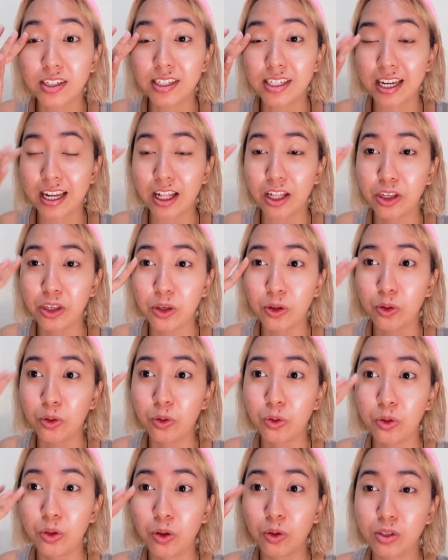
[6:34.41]
tell
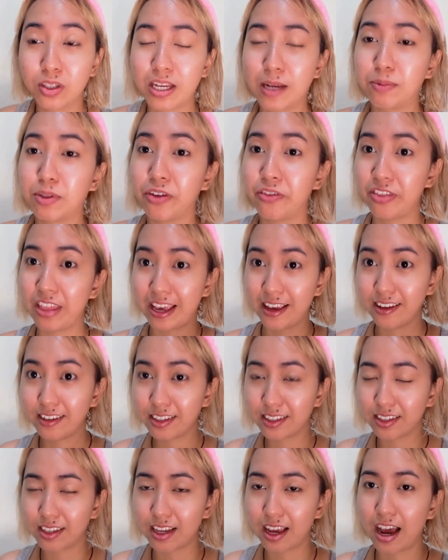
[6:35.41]
you those types of things.